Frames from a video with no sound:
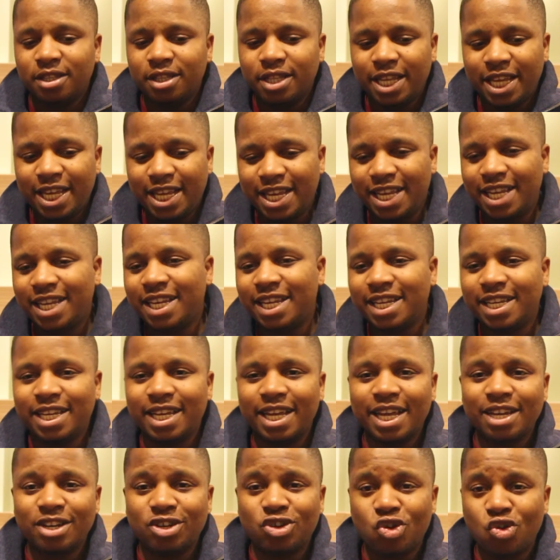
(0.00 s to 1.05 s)

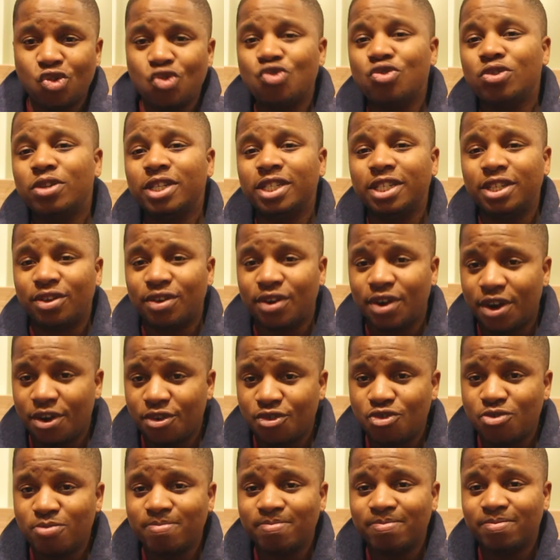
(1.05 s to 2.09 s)
heating and cooling your
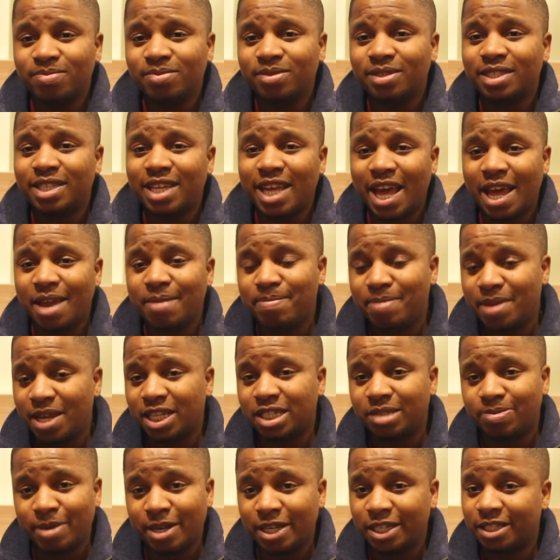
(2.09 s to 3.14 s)
home can be
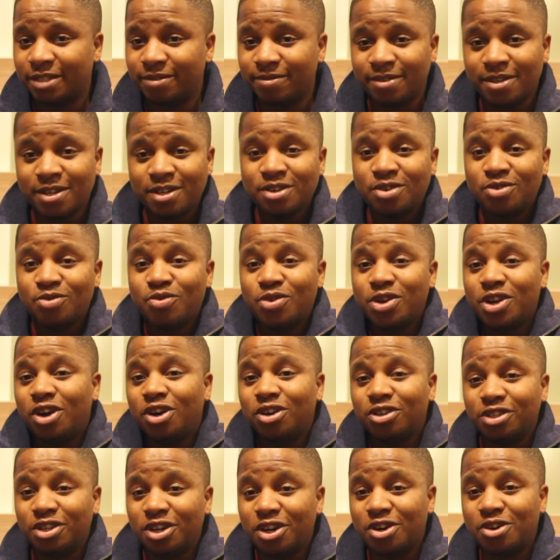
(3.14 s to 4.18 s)
expensive. We
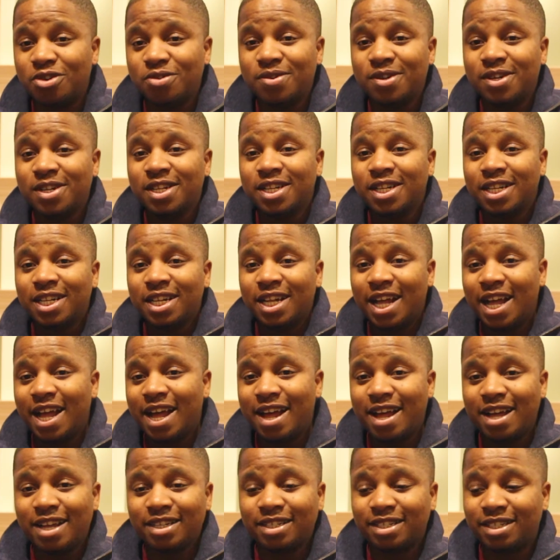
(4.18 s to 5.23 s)
all know
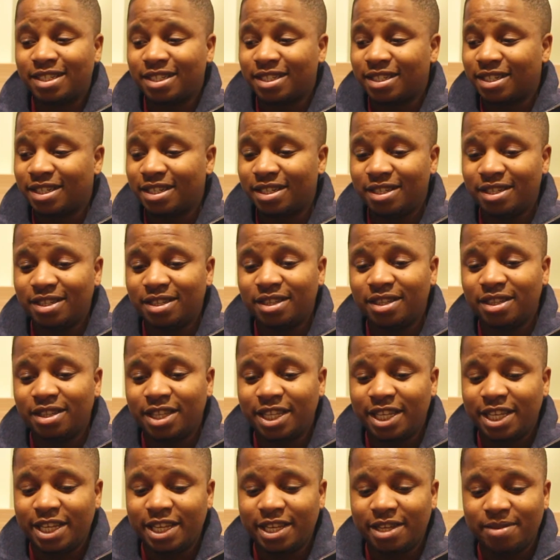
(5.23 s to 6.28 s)
as
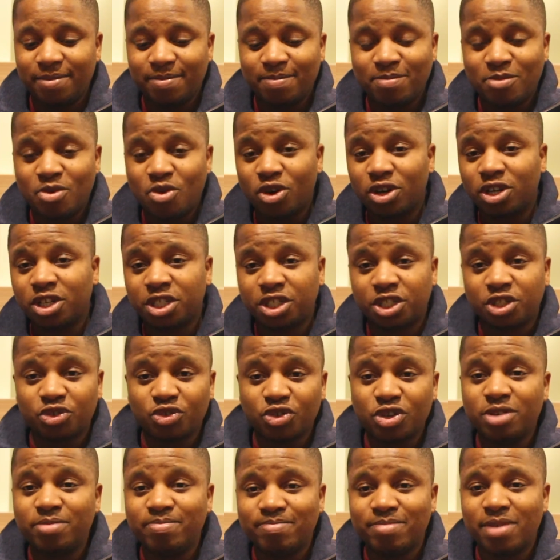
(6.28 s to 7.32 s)
the more
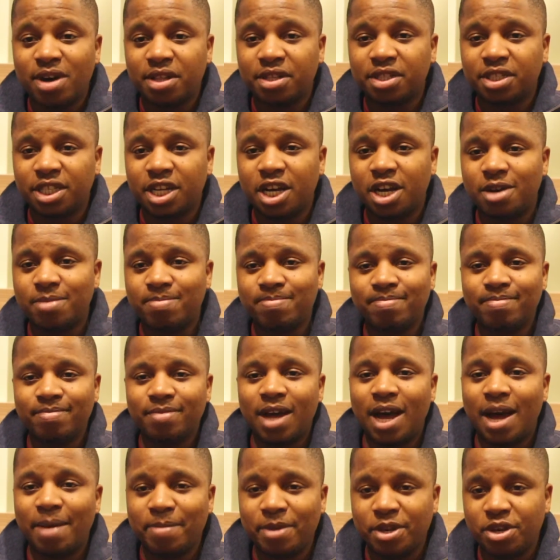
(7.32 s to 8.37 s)
extreme months come,
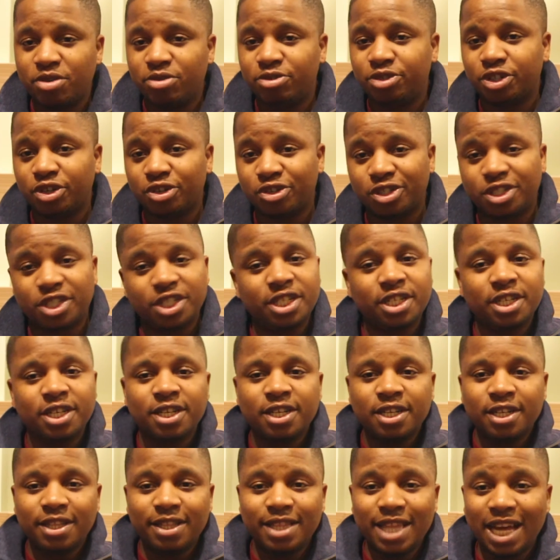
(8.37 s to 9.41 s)
I'm in New Jersey,
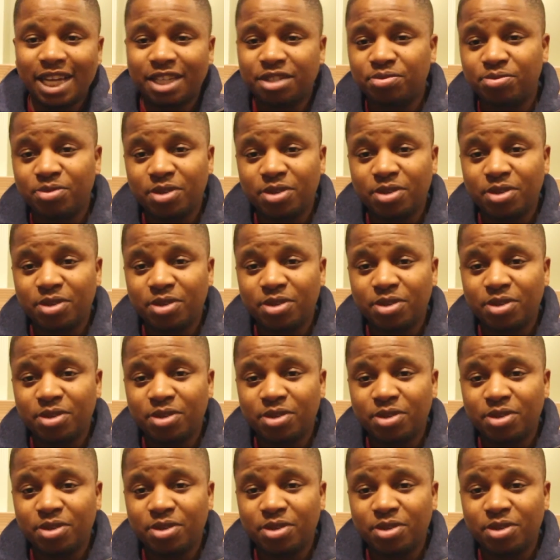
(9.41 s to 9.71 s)
that's